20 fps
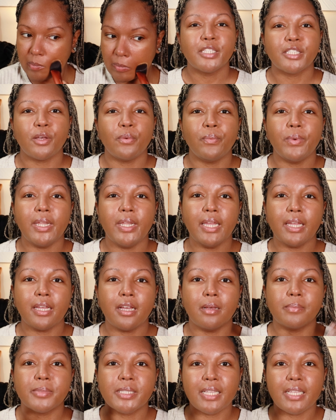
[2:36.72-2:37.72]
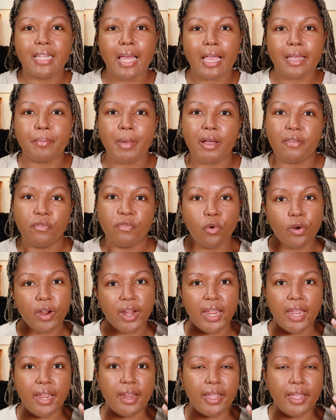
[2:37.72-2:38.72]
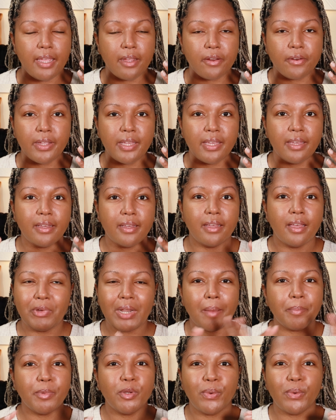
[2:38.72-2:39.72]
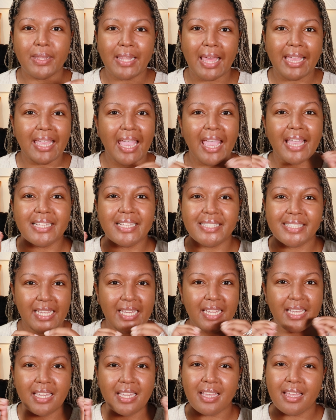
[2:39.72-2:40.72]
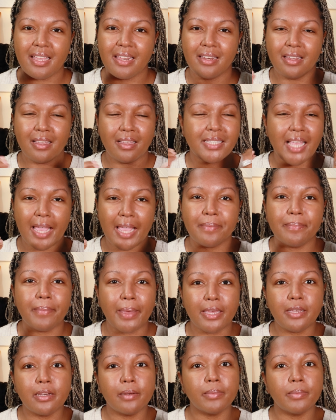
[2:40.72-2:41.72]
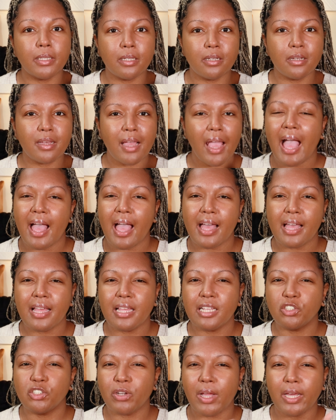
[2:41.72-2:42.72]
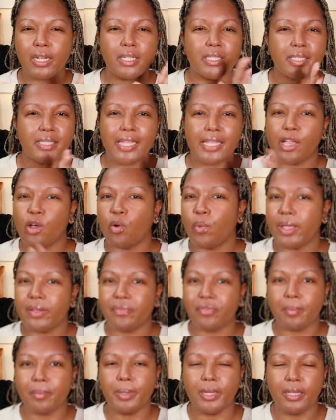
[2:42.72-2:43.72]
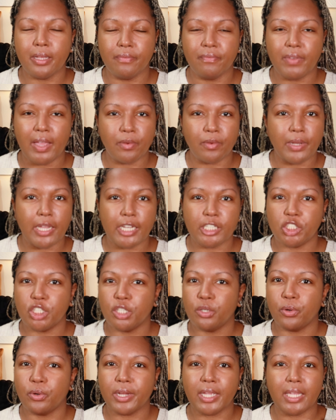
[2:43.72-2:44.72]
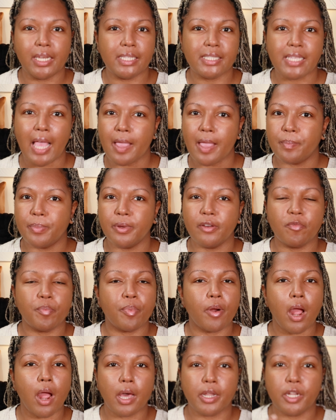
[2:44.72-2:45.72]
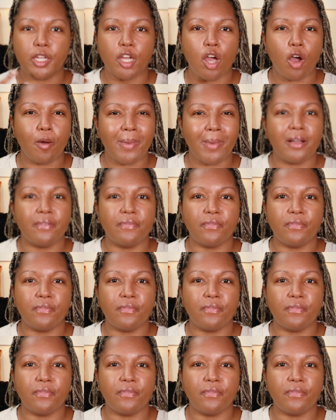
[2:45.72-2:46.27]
So when it comes to like my forehead area, when I'm doing like a skin type makeup look, I try to stay away from putting foundation or any type of product on my